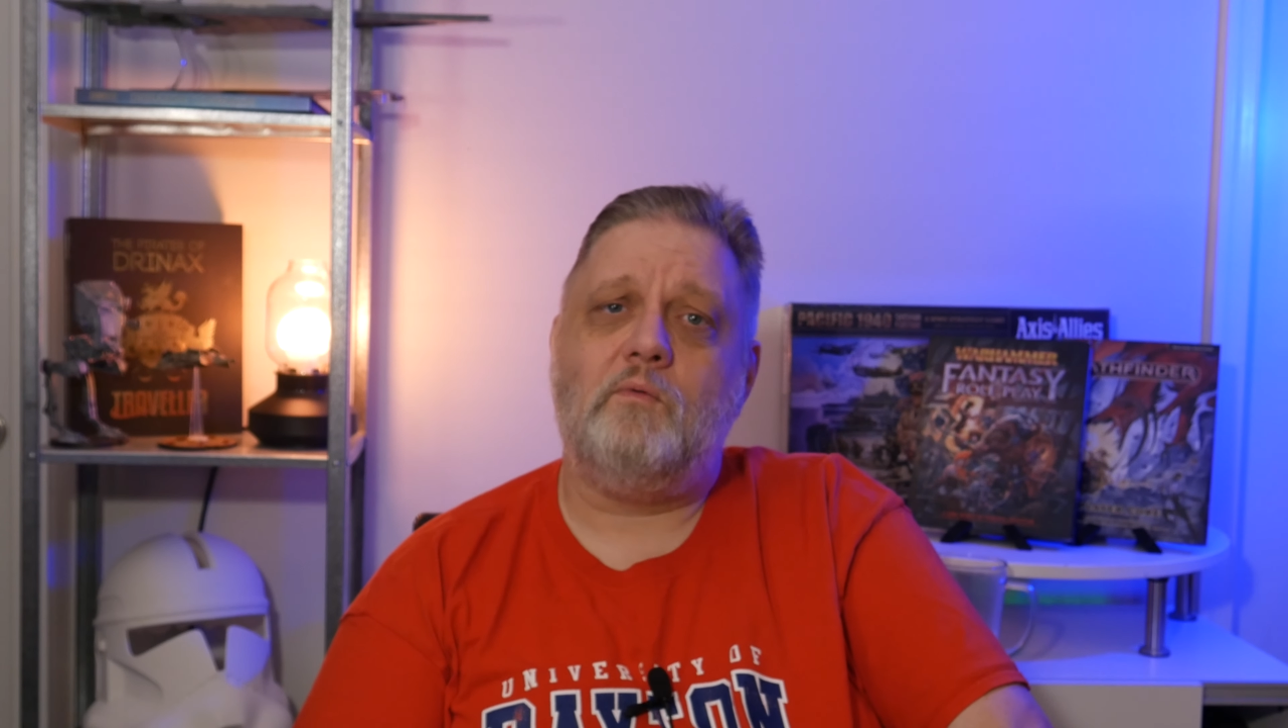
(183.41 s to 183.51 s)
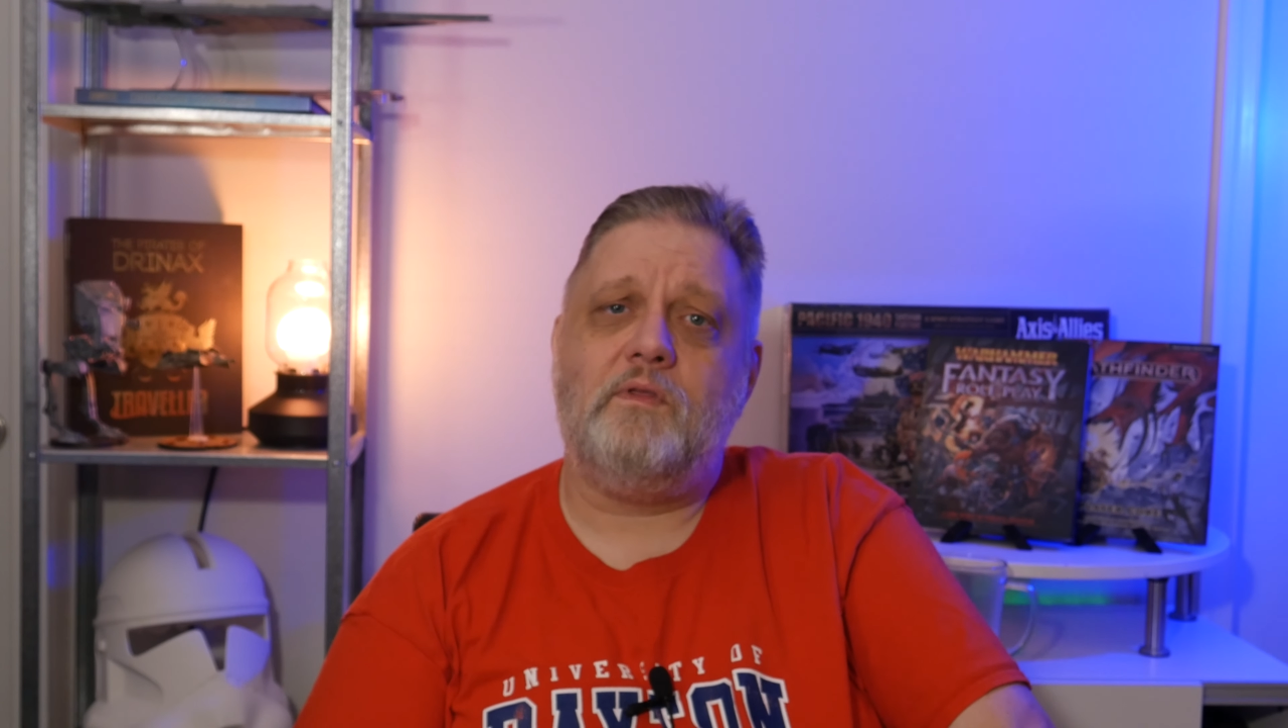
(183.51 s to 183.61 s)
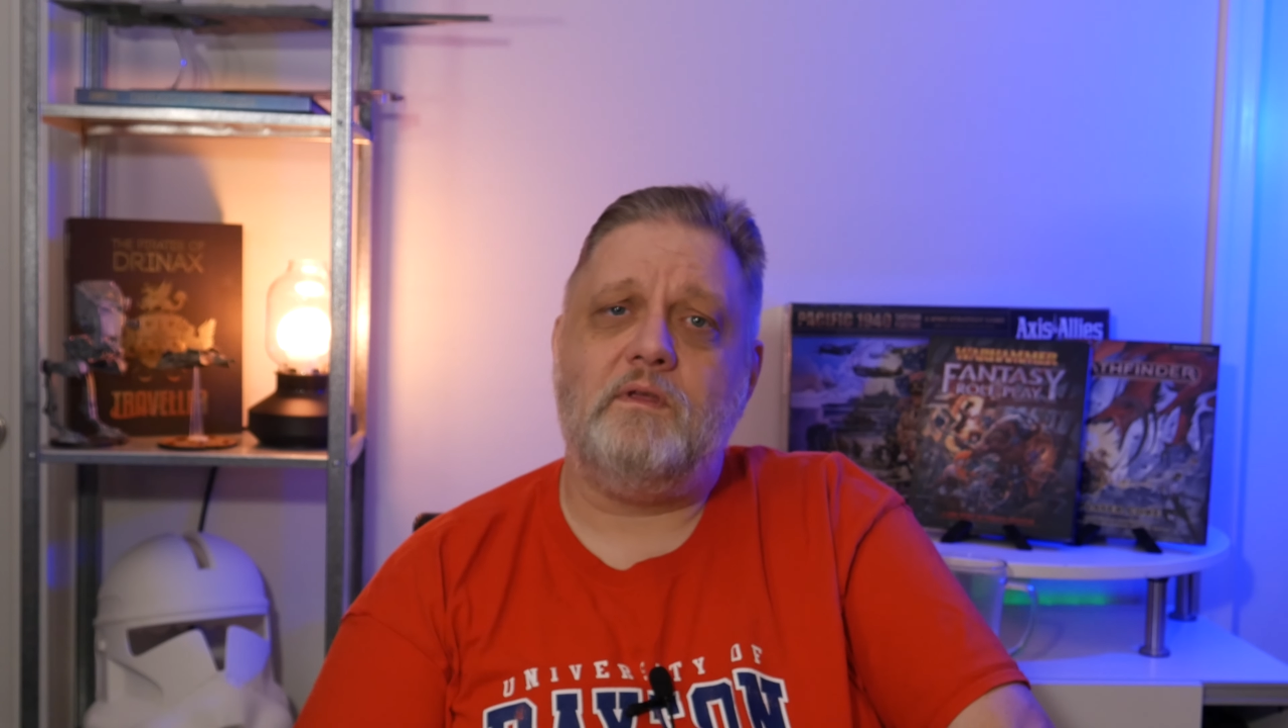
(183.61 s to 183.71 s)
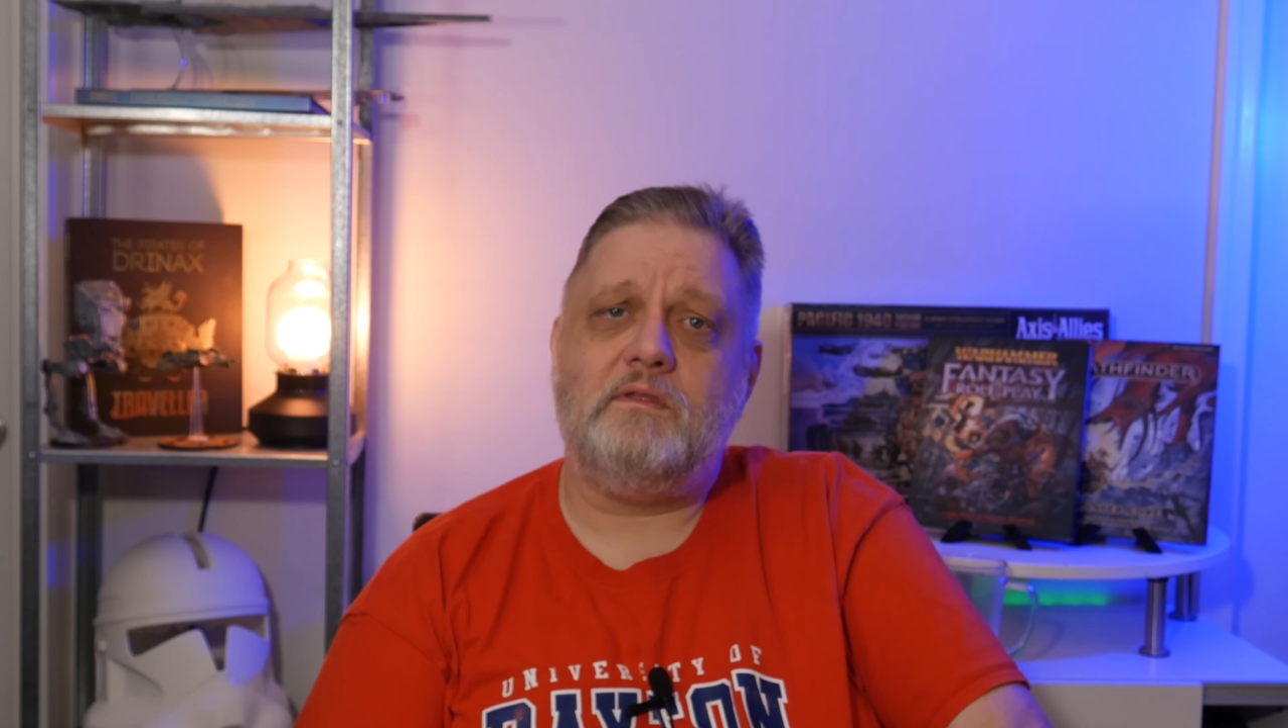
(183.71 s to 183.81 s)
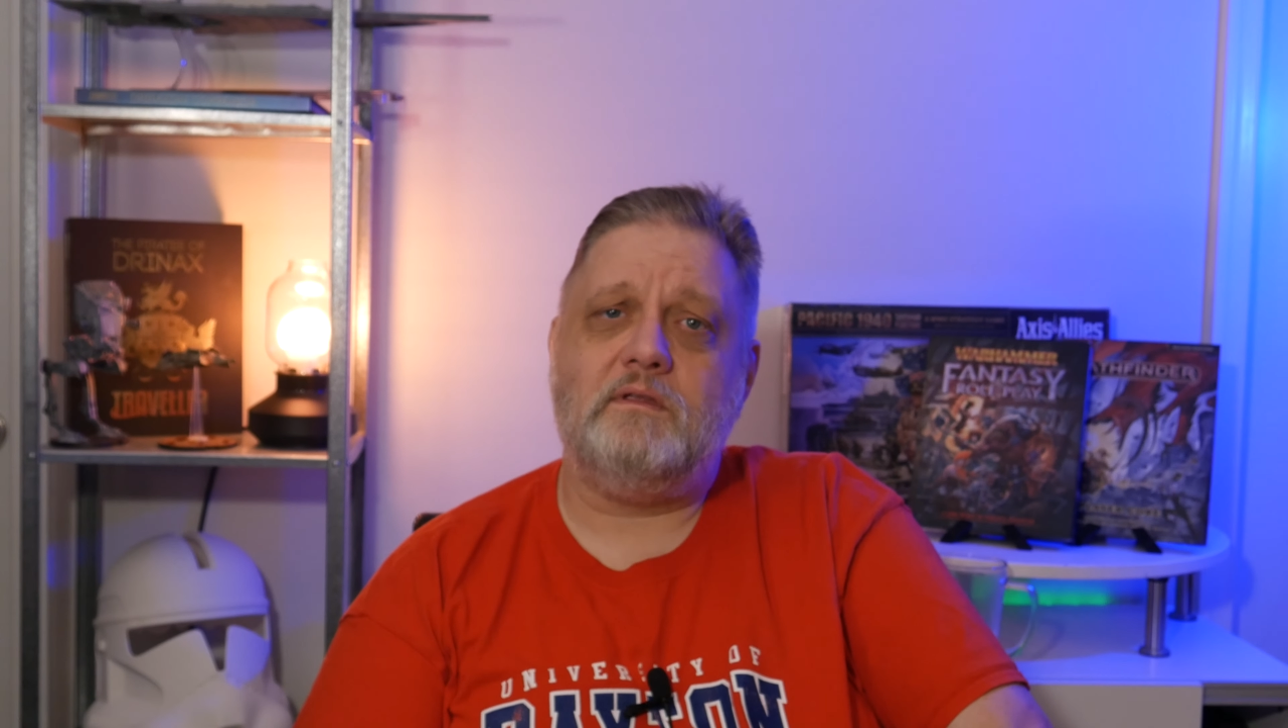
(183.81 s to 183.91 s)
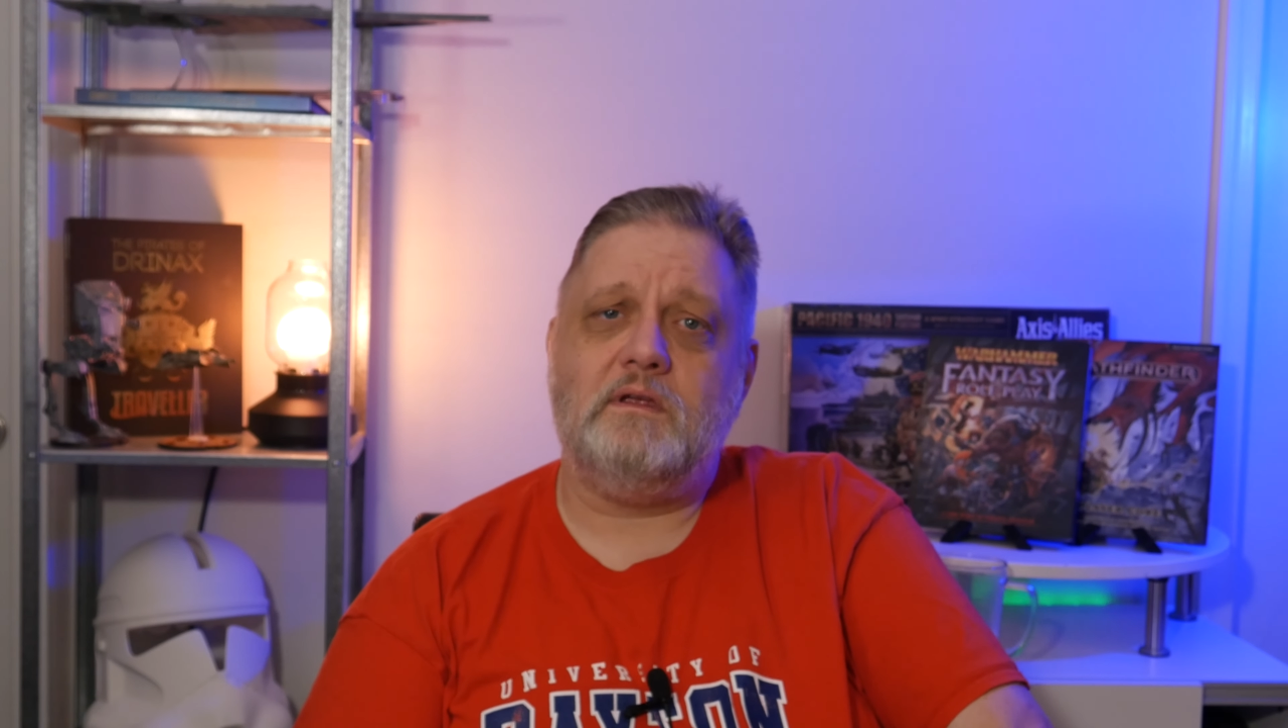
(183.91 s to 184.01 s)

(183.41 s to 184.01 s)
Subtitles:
within